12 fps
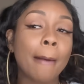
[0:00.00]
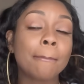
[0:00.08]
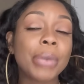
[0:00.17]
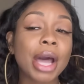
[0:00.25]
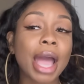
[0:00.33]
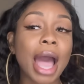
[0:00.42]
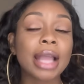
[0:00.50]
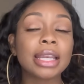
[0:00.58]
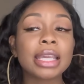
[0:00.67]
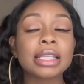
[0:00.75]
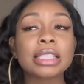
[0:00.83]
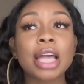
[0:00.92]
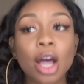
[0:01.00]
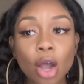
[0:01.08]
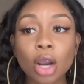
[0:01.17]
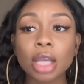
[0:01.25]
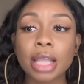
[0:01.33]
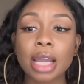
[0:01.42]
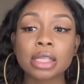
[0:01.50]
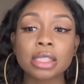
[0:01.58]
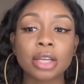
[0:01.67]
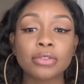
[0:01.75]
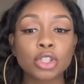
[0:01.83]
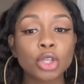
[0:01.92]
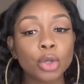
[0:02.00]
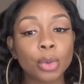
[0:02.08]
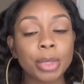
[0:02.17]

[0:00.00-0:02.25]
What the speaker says: But I did tell her a lot of stuff, too,